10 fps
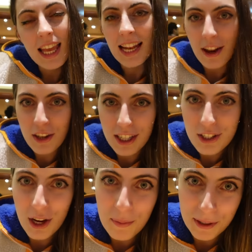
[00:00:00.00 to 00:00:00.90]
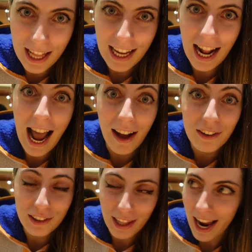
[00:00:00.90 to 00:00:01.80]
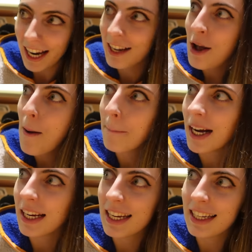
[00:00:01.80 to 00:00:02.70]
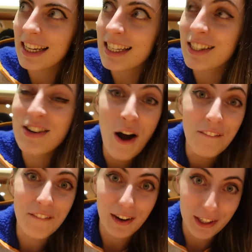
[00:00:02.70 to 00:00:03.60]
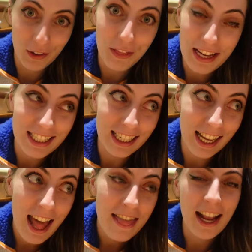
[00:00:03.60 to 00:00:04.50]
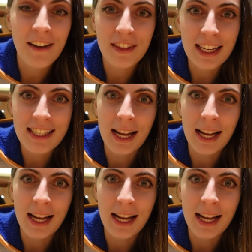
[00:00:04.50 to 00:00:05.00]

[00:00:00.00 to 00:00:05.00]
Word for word: Now you can interpret that how you like, but it is not very authentic. They have things